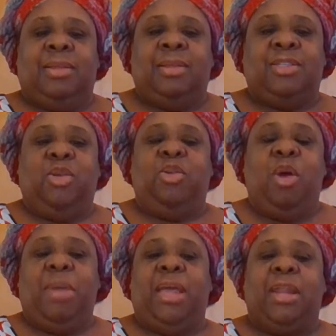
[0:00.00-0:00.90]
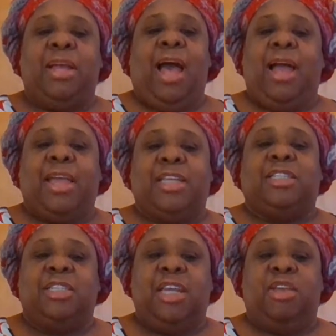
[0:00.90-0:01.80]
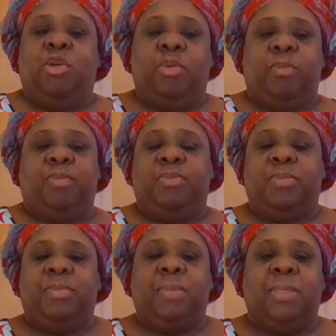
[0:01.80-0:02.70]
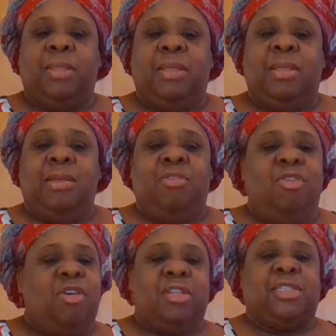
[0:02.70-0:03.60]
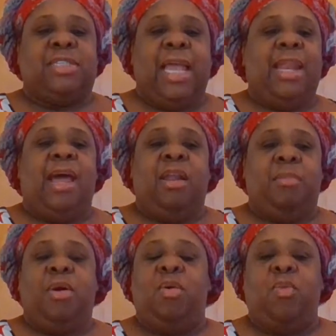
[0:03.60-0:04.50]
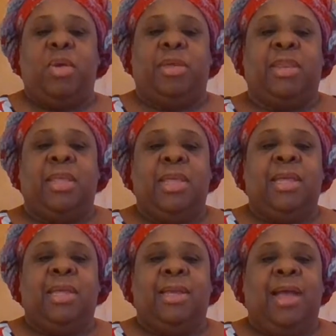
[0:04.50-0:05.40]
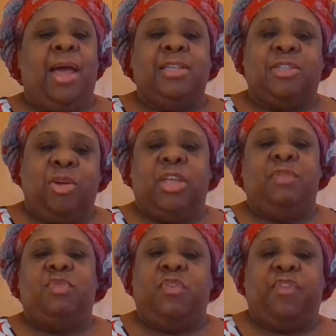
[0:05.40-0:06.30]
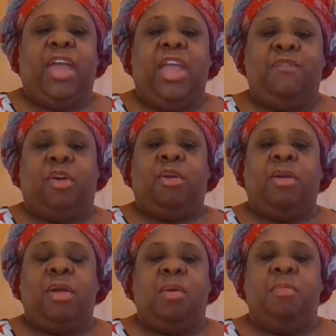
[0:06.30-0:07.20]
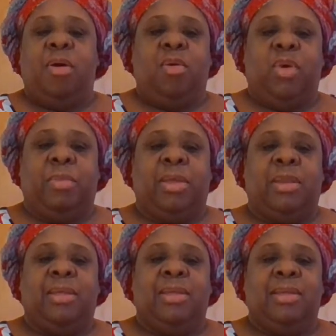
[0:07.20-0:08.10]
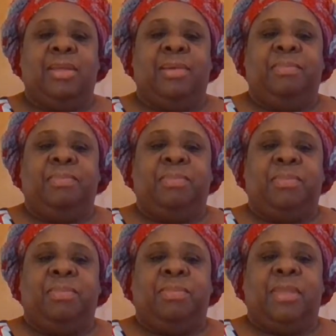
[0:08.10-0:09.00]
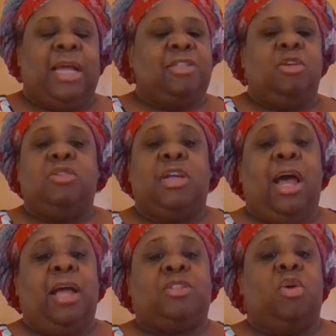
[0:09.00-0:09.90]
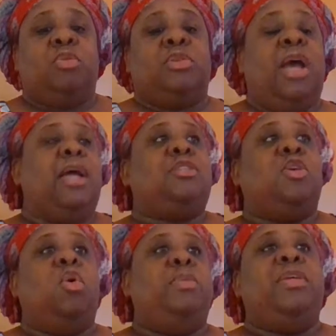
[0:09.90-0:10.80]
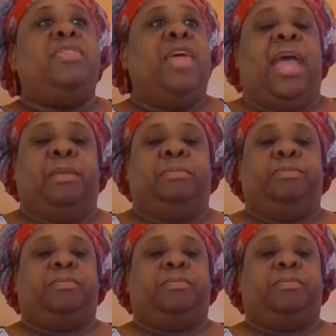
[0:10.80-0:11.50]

so your man of God can see you. You're going to stand out among women. God is going to give you favor among women. I told you, God told me that